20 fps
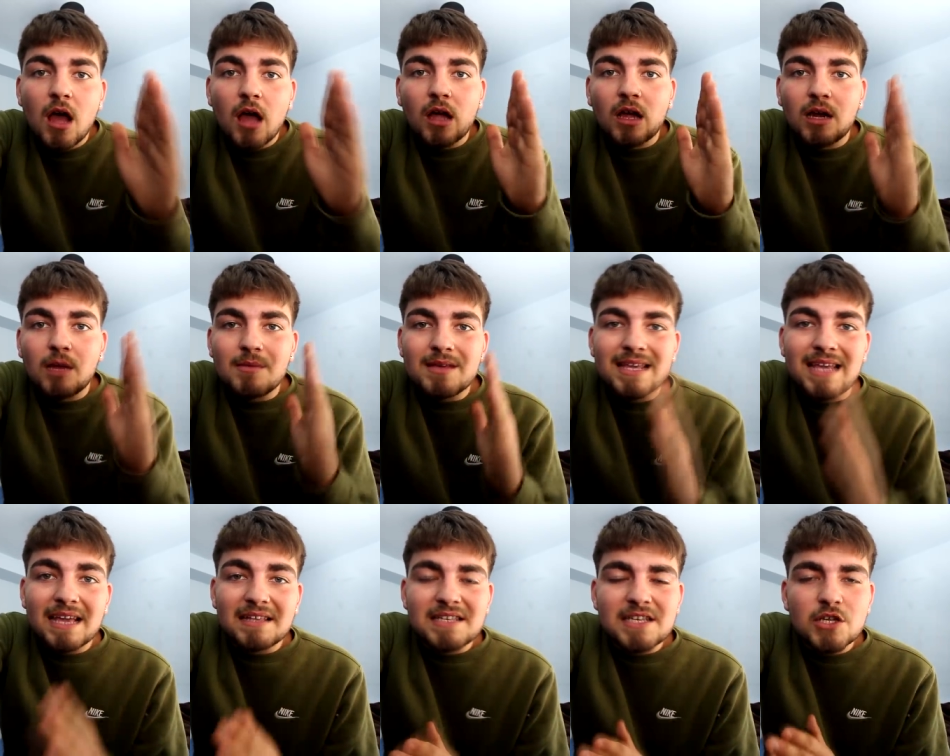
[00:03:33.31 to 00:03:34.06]
are going to
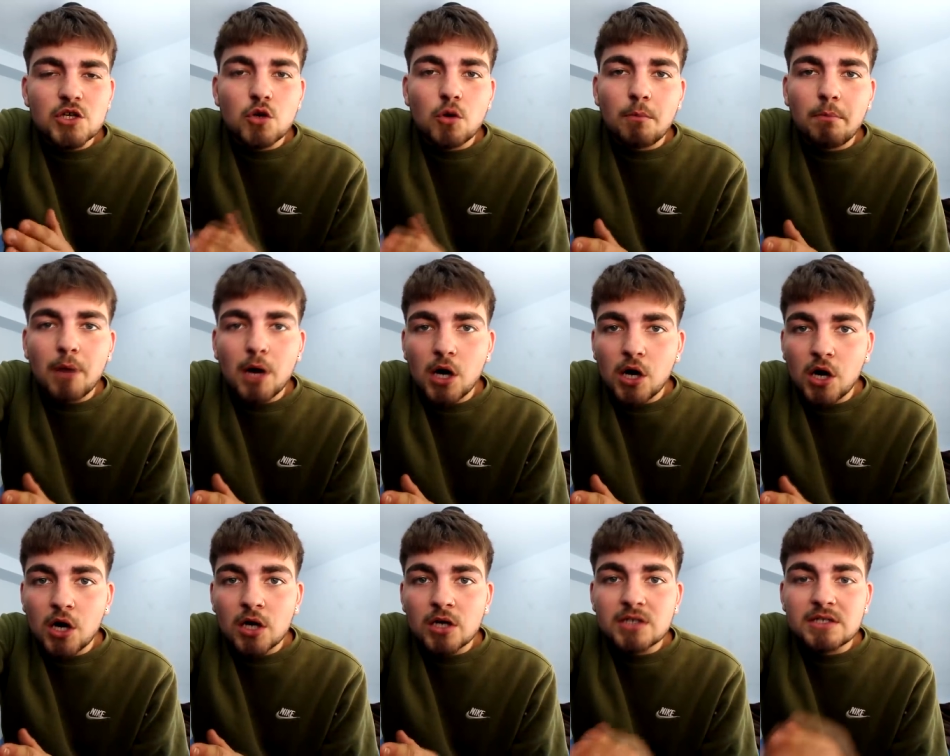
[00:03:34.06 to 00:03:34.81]
be getting your
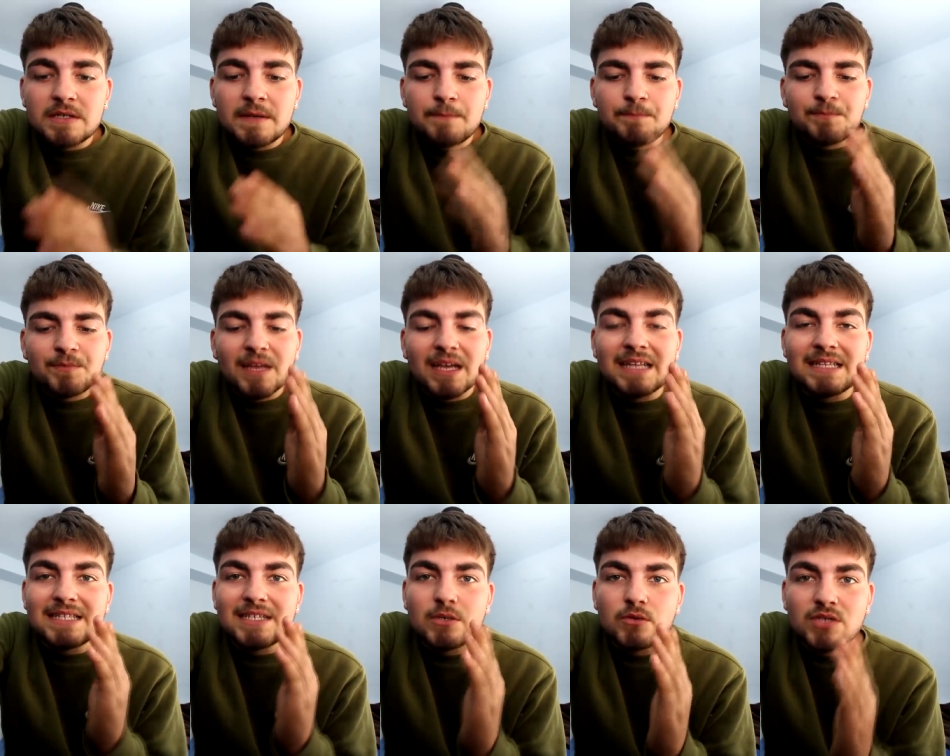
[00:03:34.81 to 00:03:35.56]
perks works
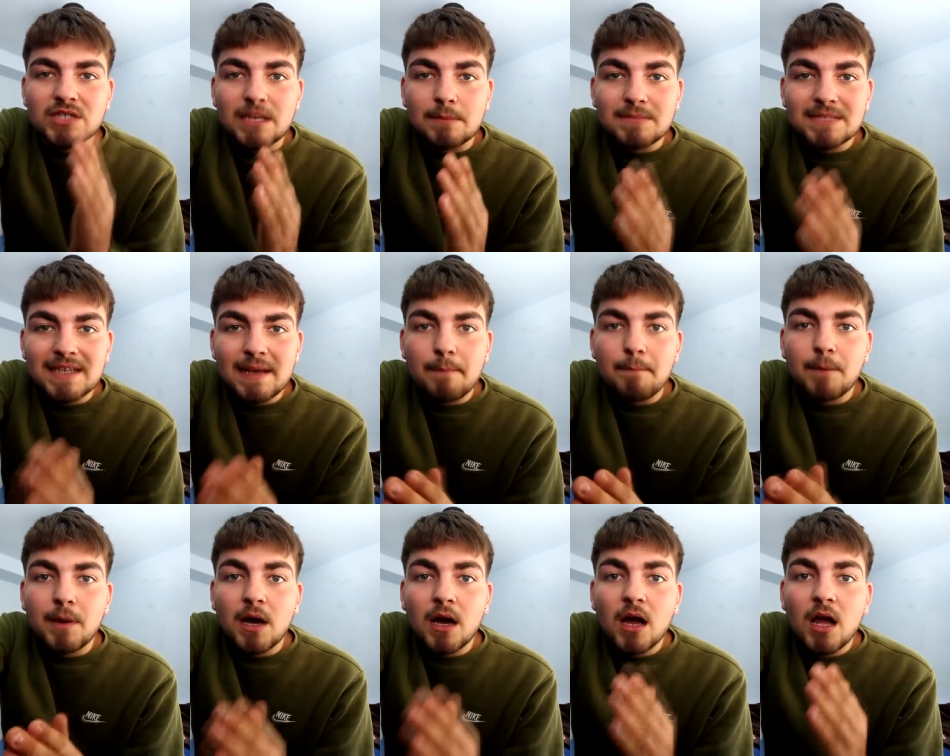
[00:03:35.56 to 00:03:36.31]
until
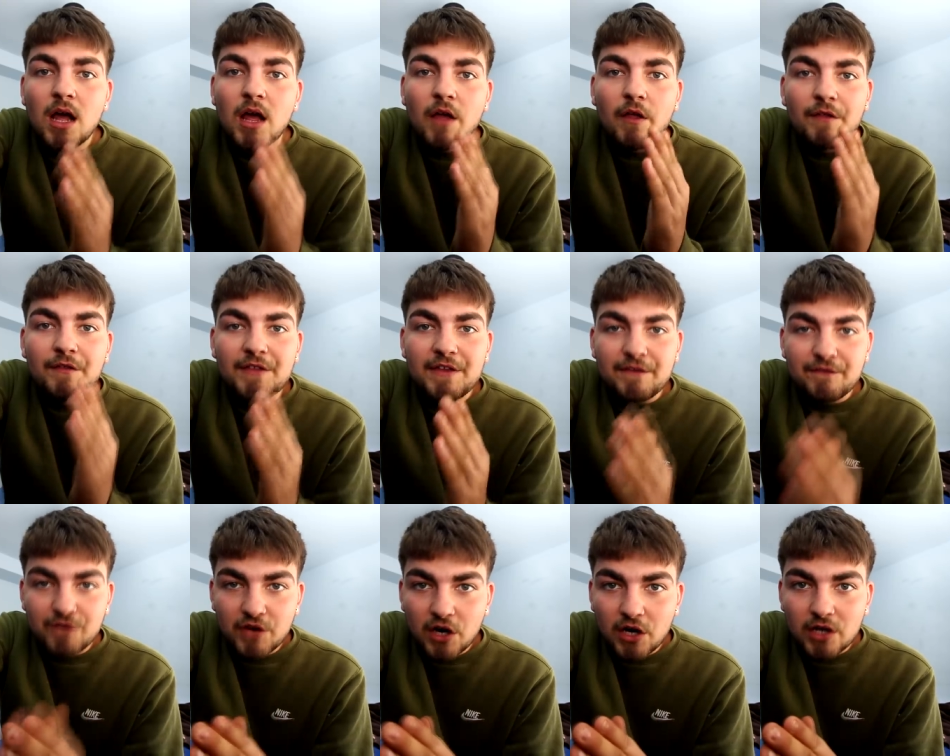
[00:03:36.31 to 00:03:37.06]
September
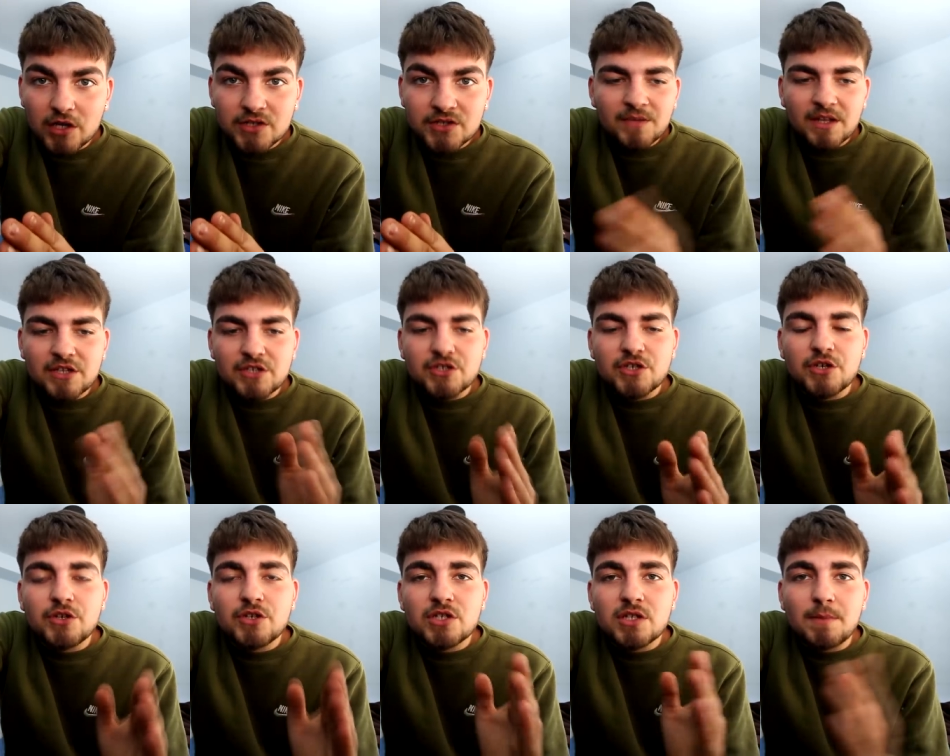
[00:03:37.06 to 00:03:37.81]
the first. As
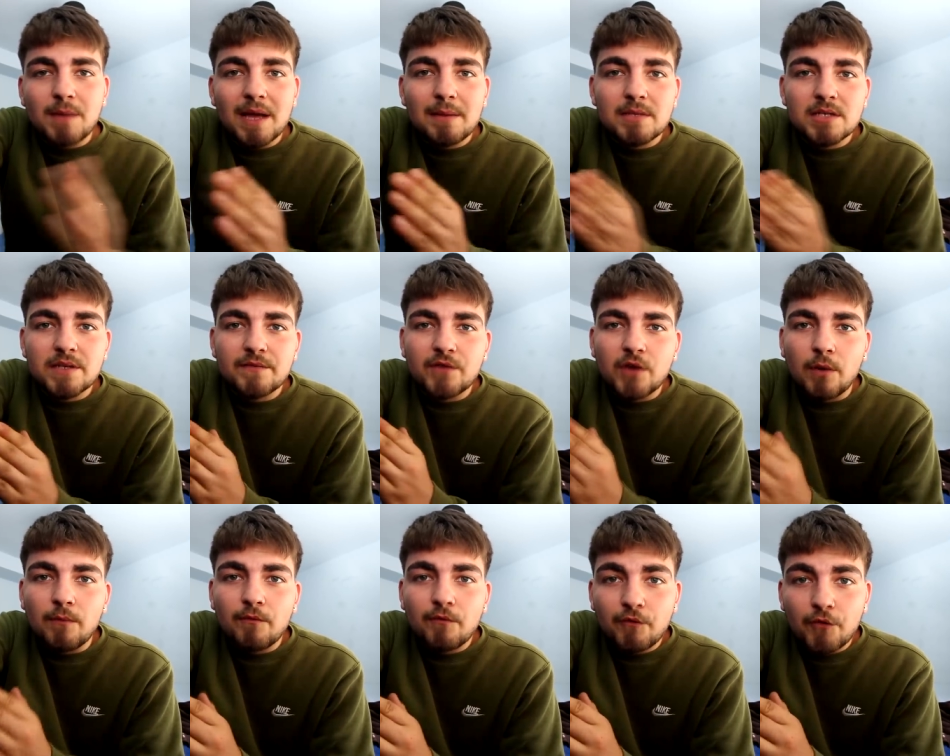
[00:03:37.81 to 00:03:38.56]
soon as the payments have
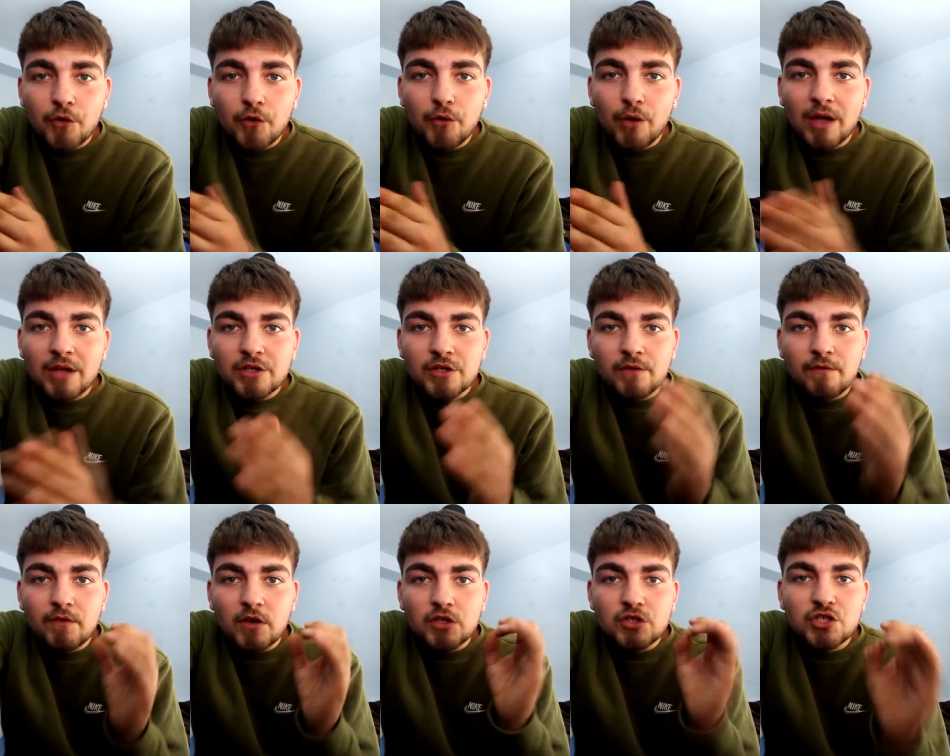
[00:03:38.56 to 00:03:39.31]
gone through and
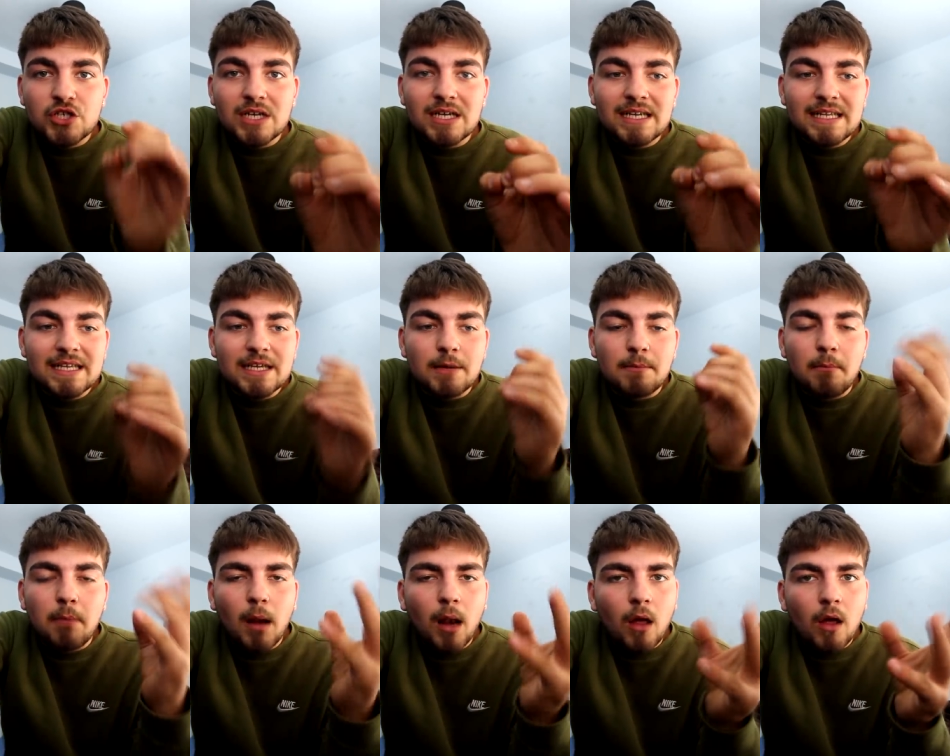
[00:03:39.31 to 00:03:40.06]
you've legitly
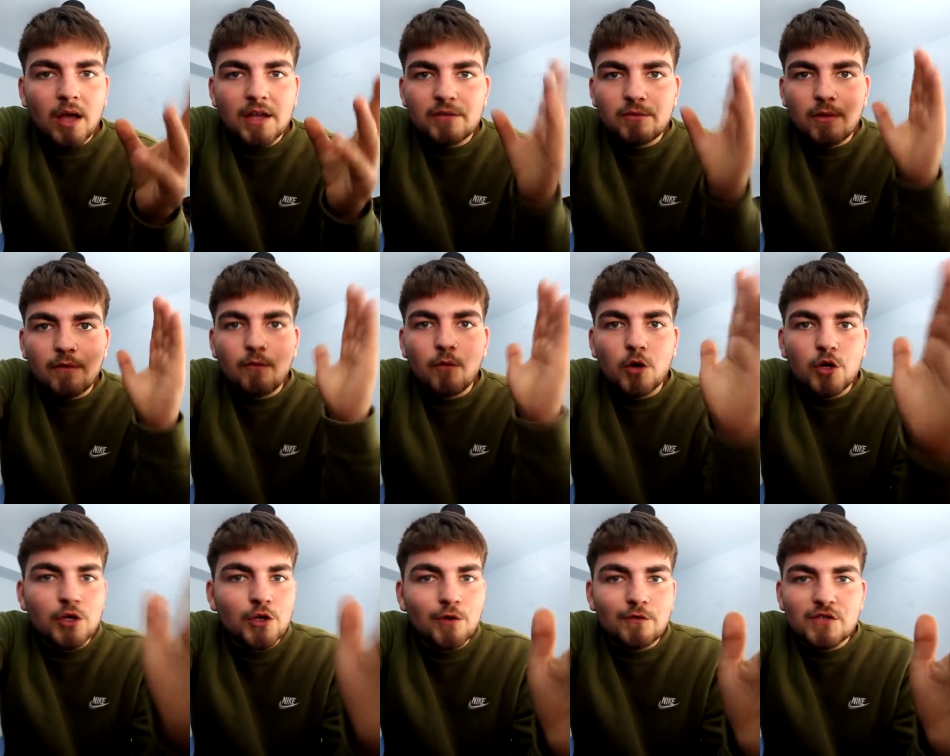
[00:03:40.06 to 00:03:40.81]
complied with
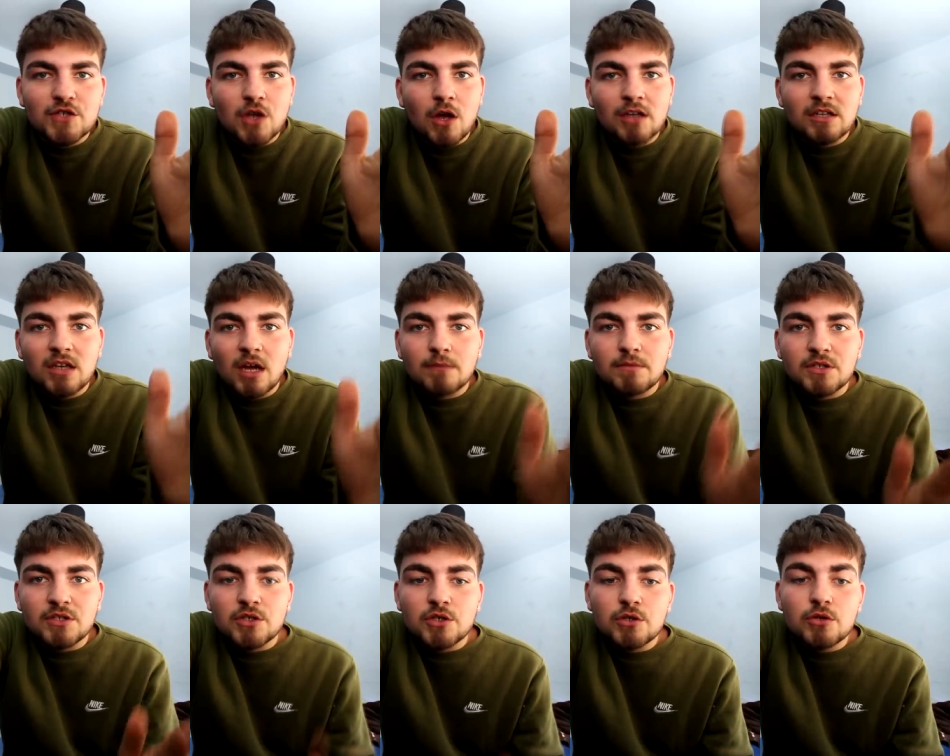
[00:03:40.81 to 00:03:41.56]
what you've signed
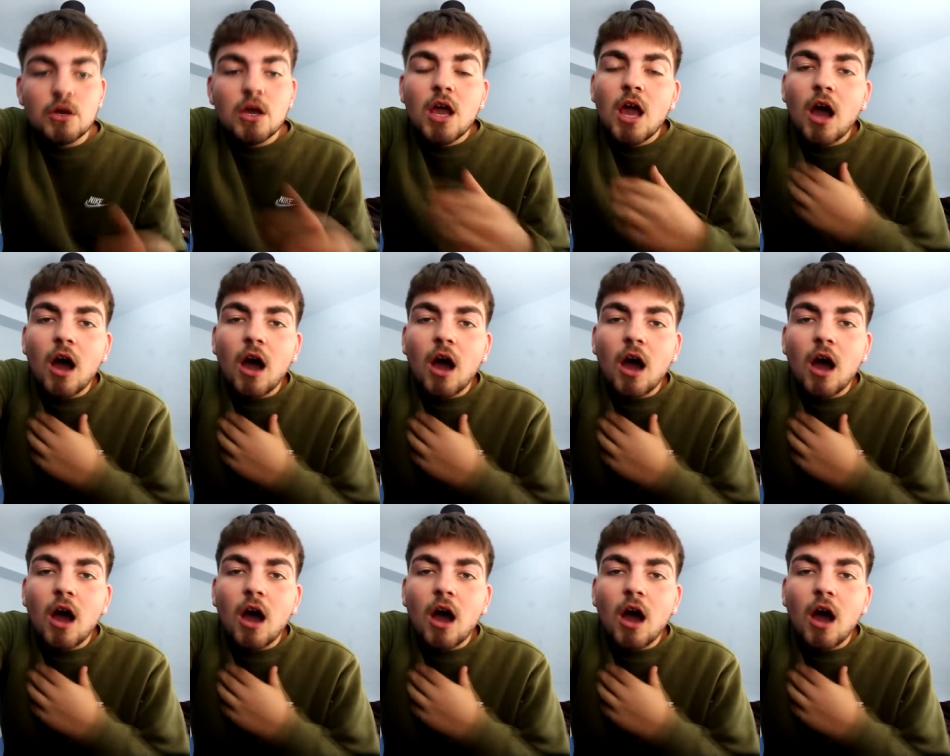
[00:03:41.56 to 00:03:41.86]
up to do,